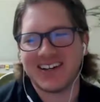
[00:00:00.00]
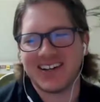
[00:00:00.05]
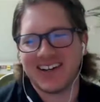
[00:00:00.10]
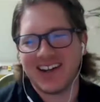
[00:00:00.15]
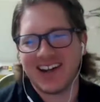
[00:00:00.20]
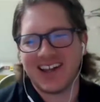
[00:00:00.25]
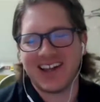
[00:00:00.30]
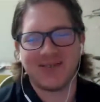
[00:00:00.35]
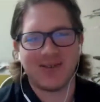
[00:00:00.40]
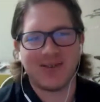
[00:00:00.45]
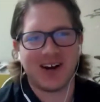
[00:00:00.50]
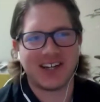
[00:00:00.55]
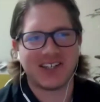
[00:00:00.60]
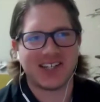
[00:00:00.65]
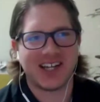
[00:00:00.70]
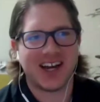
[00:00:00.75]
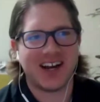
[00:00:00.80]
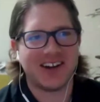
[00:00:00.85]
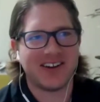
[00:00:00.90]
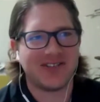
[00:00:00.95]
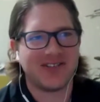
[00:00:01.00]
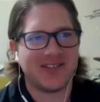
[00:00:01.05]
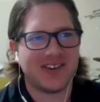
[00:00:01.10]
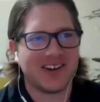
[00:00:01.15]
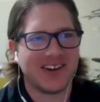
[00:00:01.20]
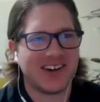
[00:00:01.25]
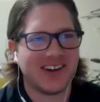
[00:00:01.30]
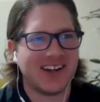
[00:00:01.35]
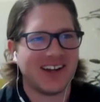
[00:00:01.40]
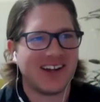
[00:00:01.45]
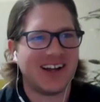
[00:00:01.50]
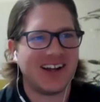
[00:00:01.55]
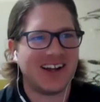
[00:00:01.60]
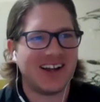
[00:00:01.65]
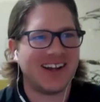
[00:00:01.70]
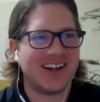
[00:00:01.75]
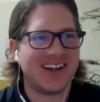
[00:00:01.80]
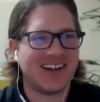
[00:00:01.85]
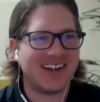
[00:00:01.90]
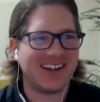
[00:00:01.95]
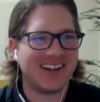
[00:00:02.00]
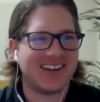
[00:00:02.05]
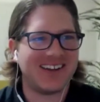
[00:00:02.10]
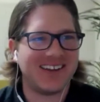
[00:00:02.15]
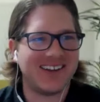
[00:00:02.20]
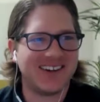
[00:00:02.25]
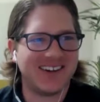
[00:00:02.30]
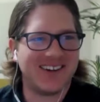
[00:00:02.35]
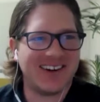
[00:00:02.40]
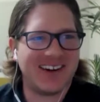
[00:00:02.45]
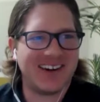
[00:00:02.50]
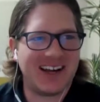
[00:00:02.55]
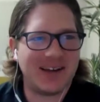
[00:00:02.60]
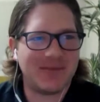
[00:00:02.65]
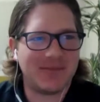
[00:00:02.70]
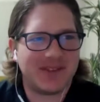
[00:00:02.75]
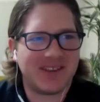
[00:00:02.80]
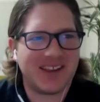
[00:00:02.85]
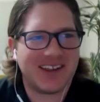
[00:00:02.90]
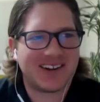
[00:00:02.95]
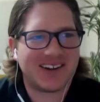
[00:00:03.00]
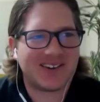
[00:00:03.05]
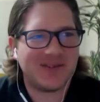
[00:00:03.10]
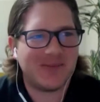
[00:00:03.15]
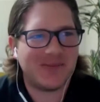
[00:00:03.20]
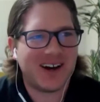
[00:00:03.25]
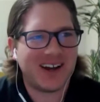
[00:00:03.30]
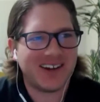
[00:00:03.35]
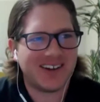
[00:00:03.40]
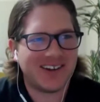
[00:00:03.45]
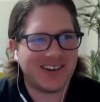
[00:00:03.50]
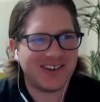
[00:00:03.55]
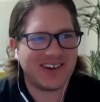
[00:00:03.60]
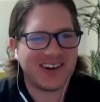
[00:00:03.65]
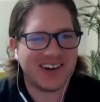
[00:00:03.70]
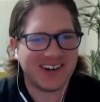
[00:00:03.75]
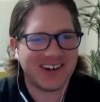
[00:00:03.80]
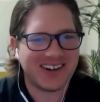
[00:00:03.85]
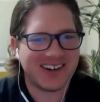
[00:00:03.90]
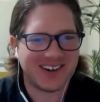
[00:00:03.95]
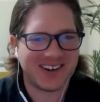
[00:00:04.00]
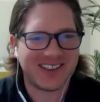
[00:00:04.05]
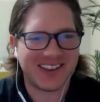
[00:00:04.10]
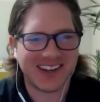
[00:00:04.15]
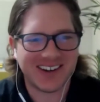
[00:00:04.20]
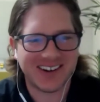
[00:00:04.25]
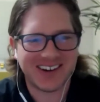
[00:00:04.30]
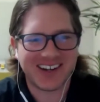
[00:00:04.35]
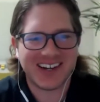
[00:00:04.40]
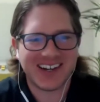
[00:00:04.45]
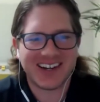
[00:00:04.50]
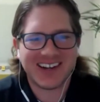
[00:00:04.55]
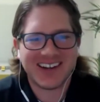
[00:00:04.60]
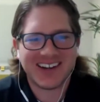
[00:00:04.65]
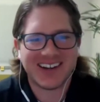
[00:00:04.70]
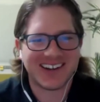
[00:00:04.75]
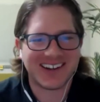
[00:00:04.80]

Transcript: And hey, watch out if you're a hypothetical model or theory,